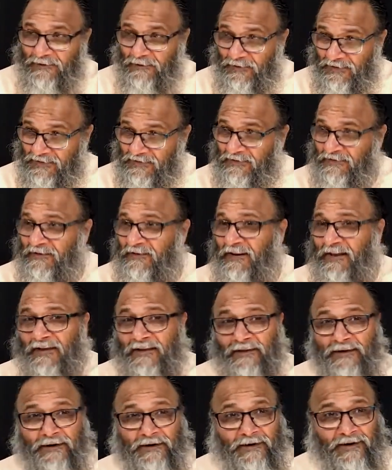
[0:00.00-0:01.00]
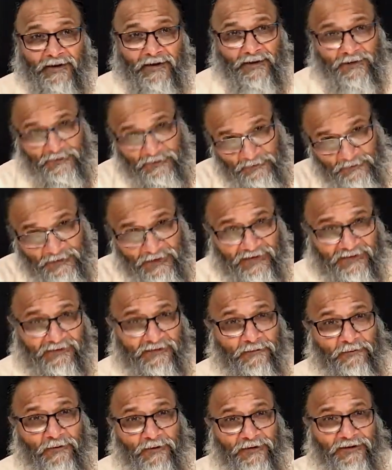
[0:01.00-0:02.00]
Otherwise, like Hiranyakashipu
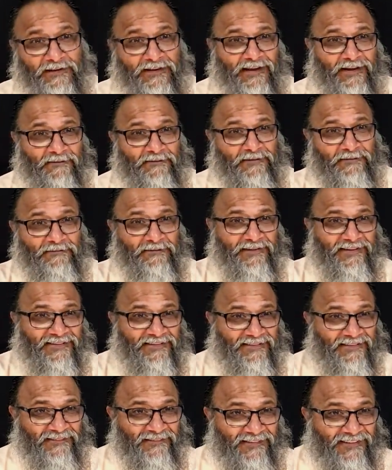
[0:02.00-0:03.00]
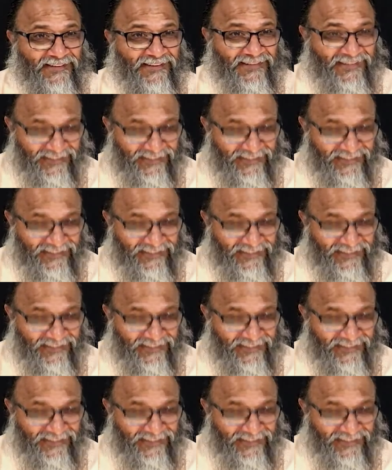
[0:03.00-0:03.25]
as the body, I am imperishable.